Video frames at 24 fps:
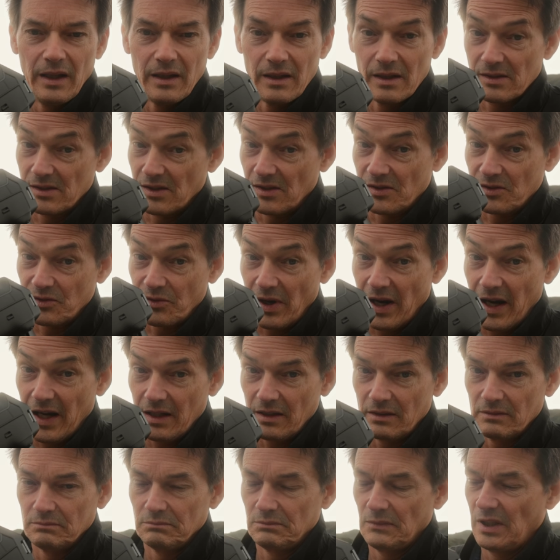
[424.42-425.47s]
This is
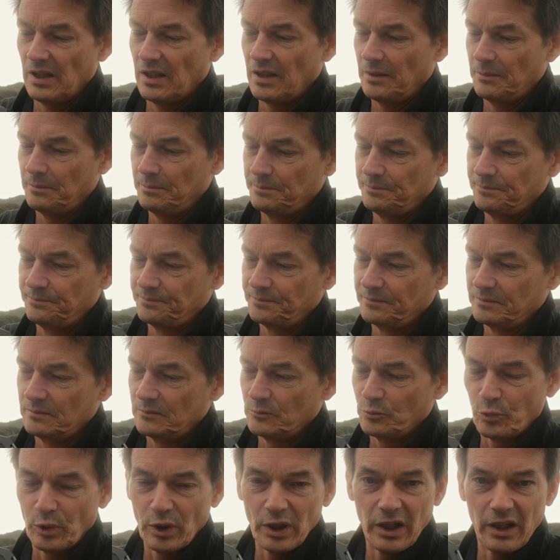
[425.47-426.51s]
great.
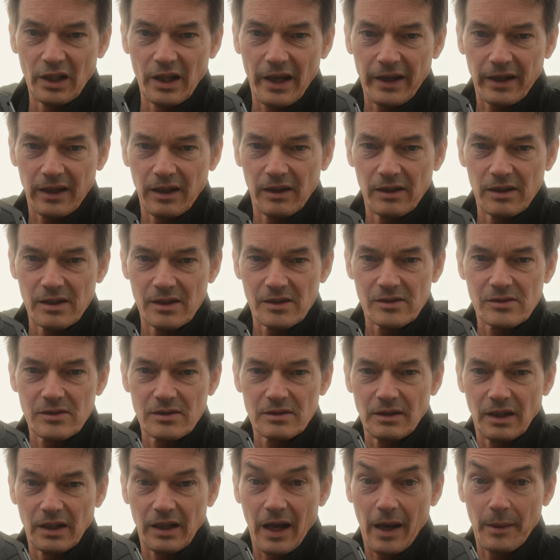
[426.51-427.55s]
Really liking
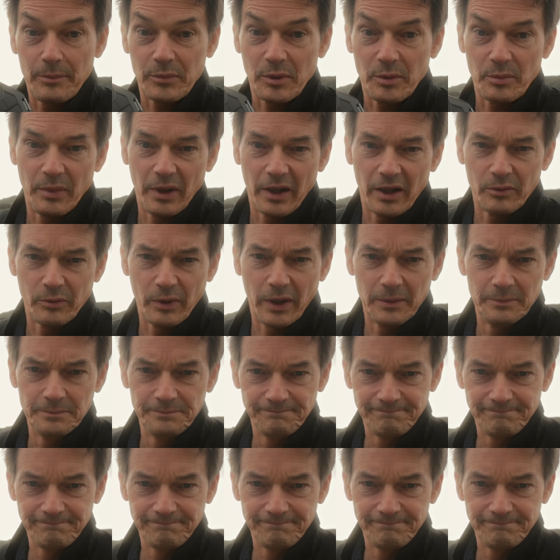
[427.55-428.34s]
this adapter, by the way.